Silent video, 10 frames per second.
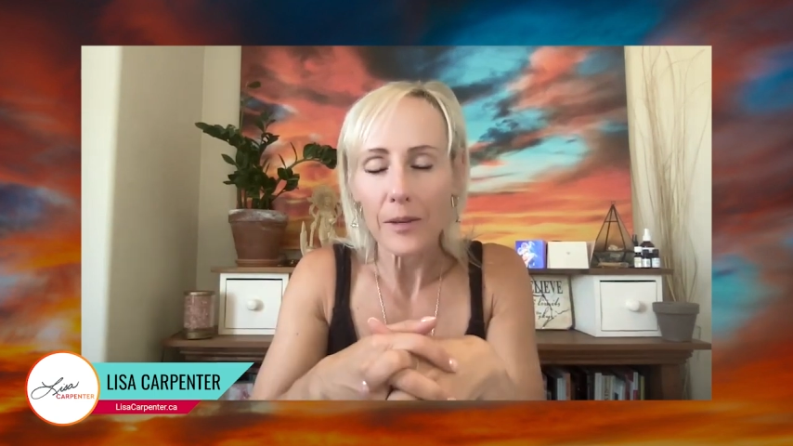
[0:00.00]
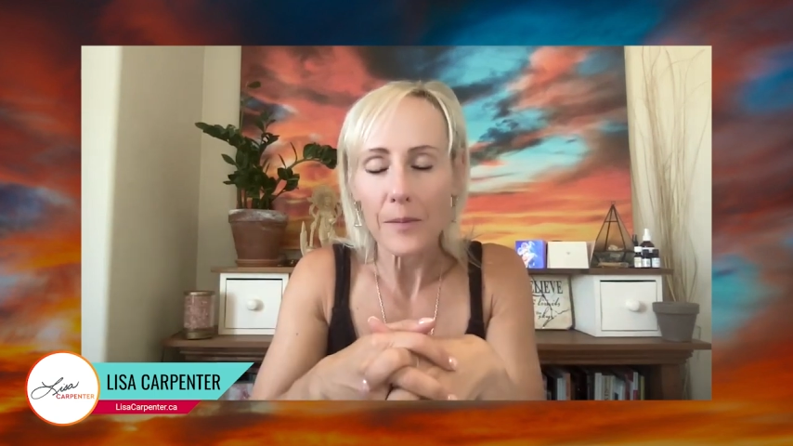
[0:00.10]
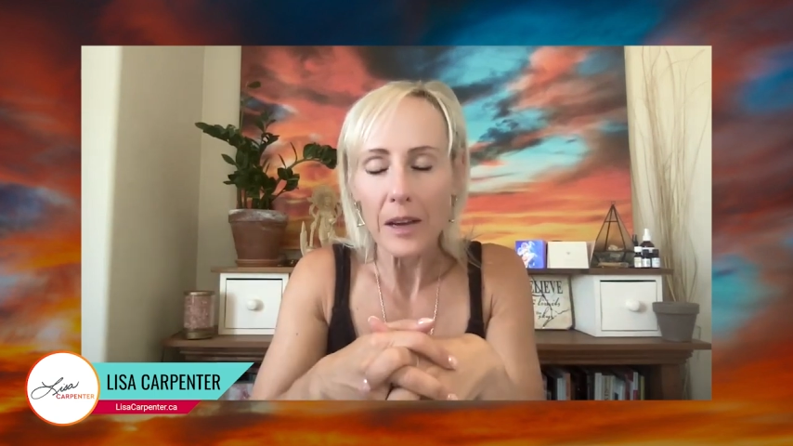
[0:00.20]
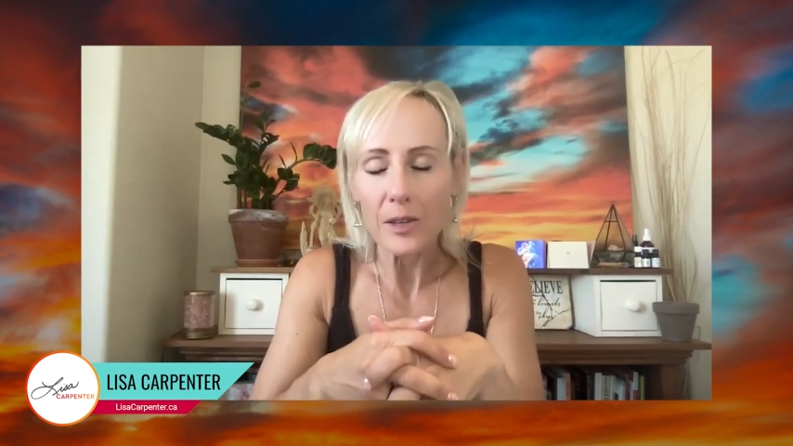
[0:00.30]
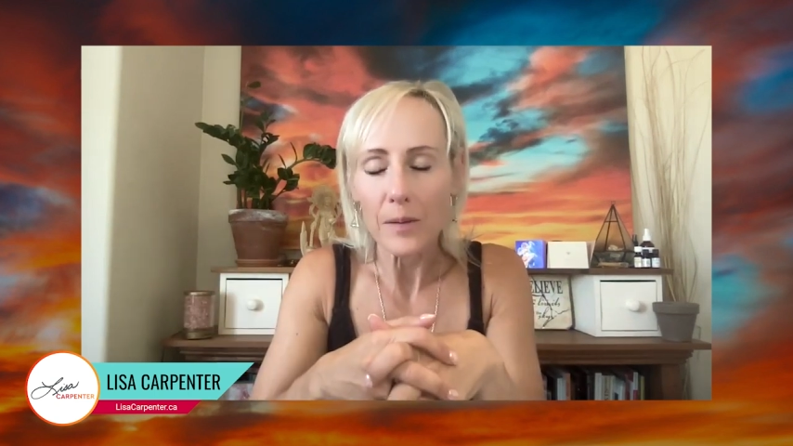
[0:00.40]
from
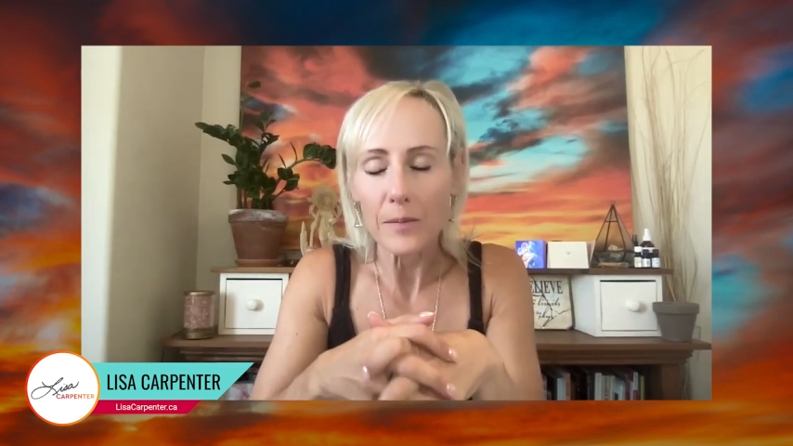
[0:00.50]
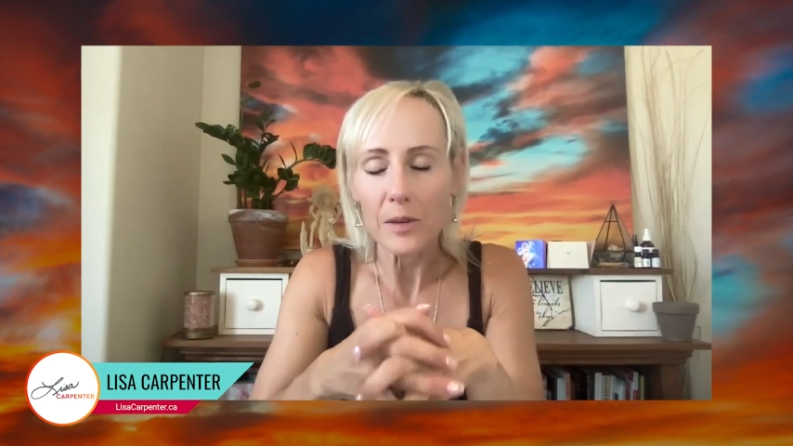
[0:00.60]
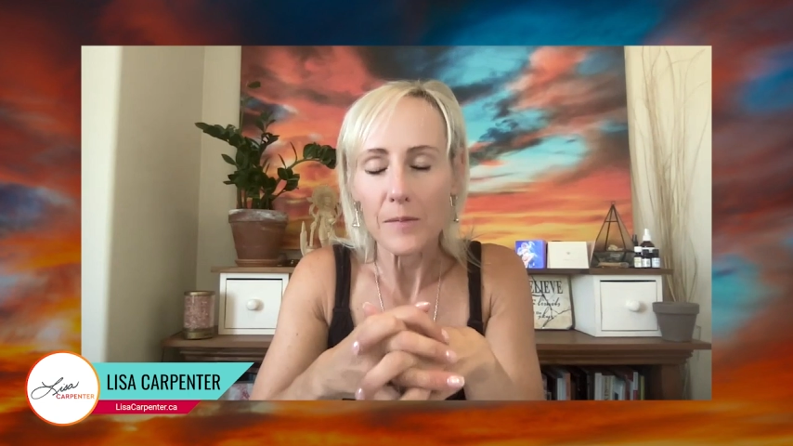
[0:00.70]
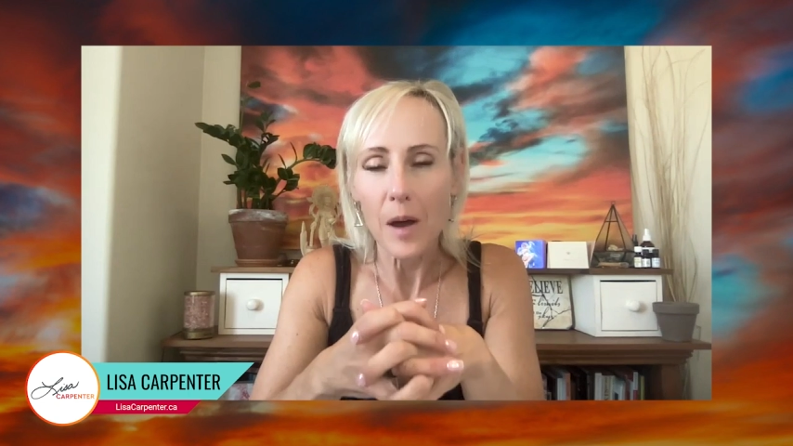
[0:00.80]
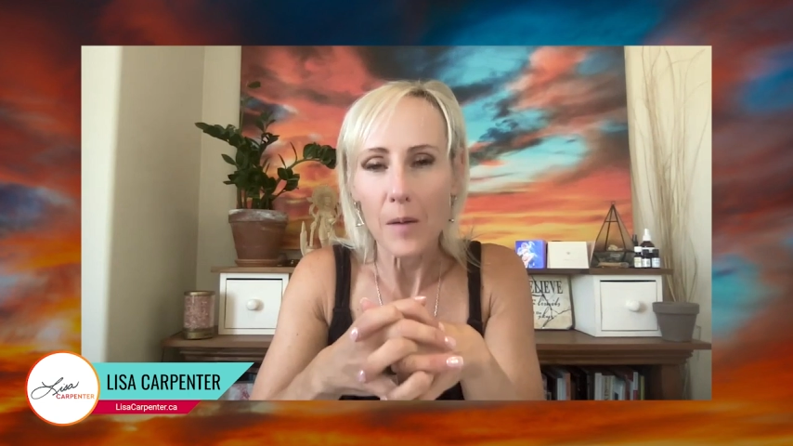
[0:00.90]
my trip
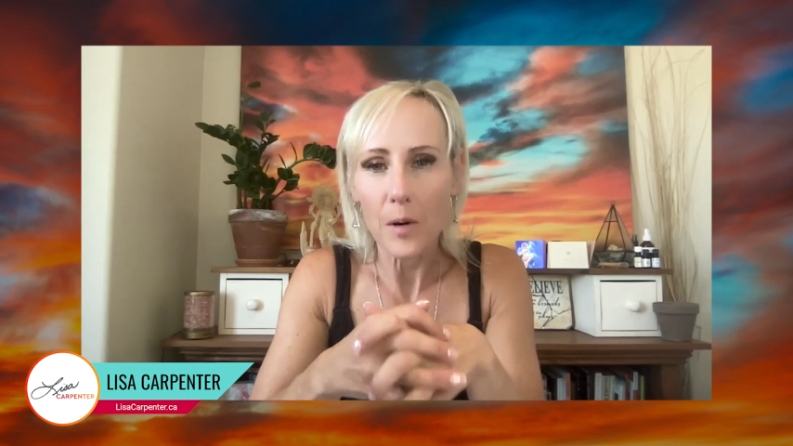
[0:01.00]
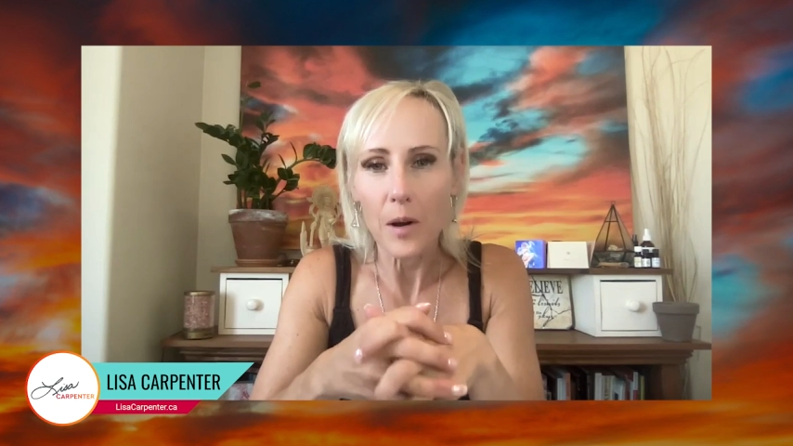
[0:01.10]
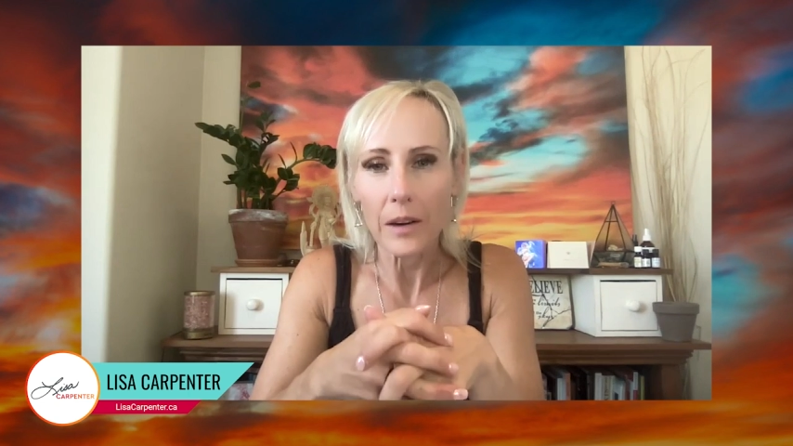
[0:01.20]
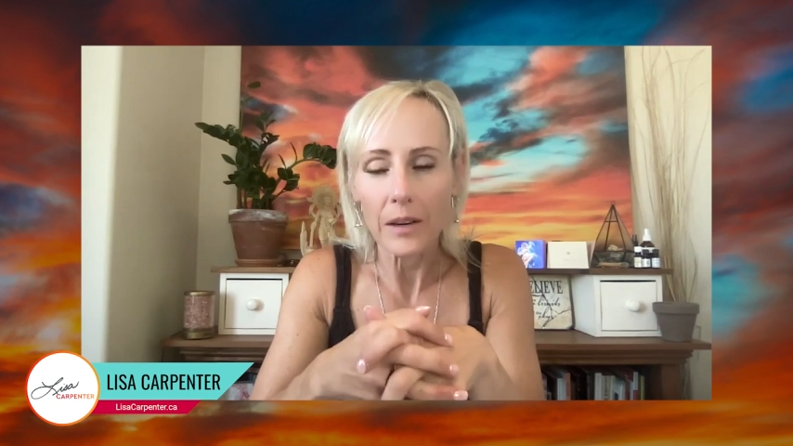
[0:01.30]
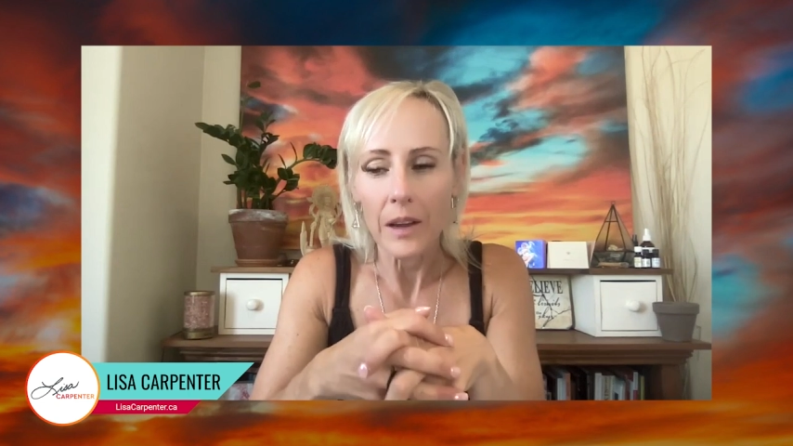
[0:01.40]
to
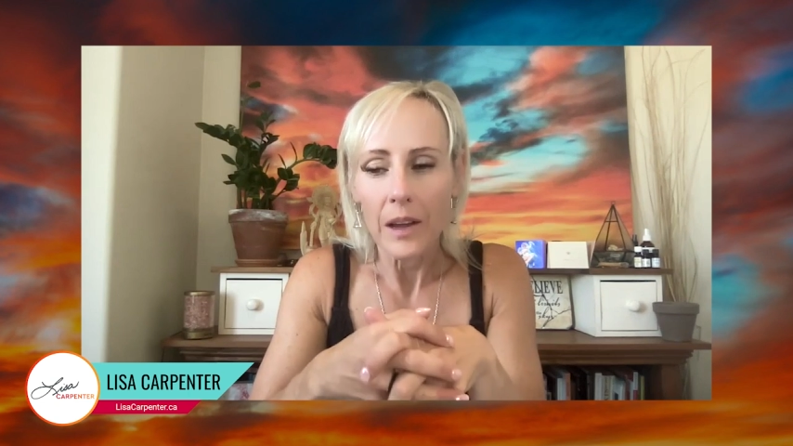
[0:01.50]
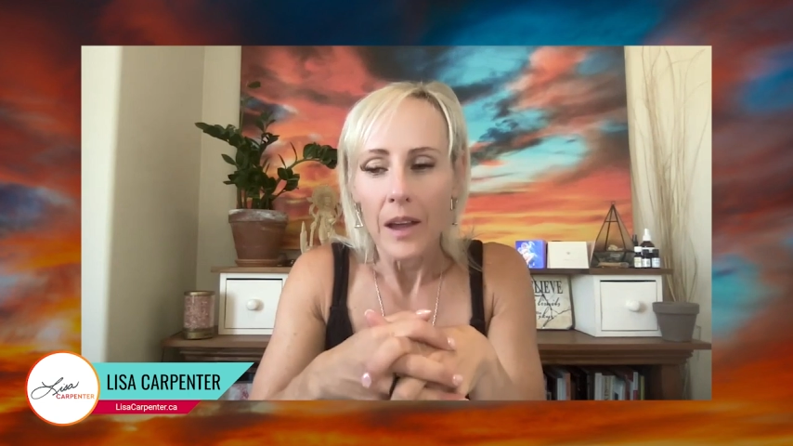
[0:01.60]
Melbourne.